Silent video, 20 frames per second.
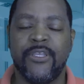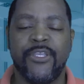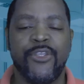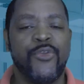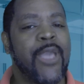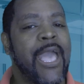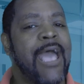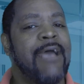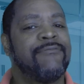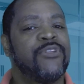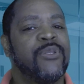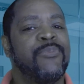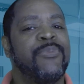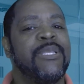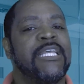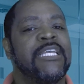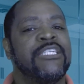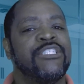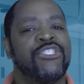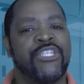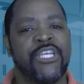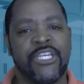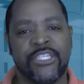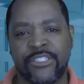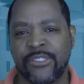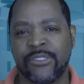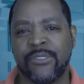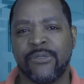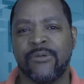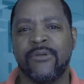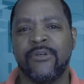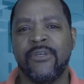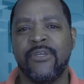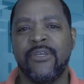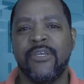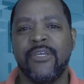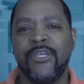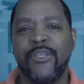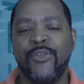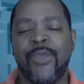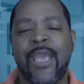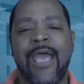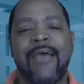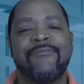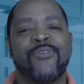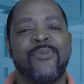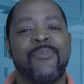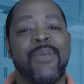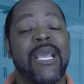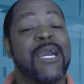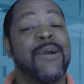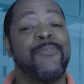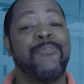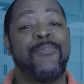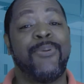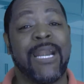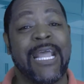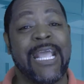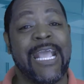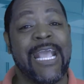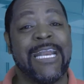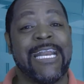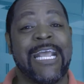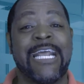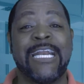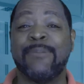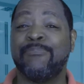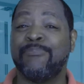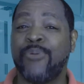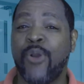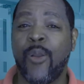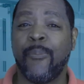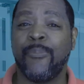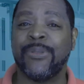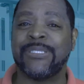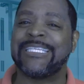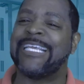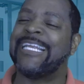You have to be intentional. You have to make a plan and a purpose,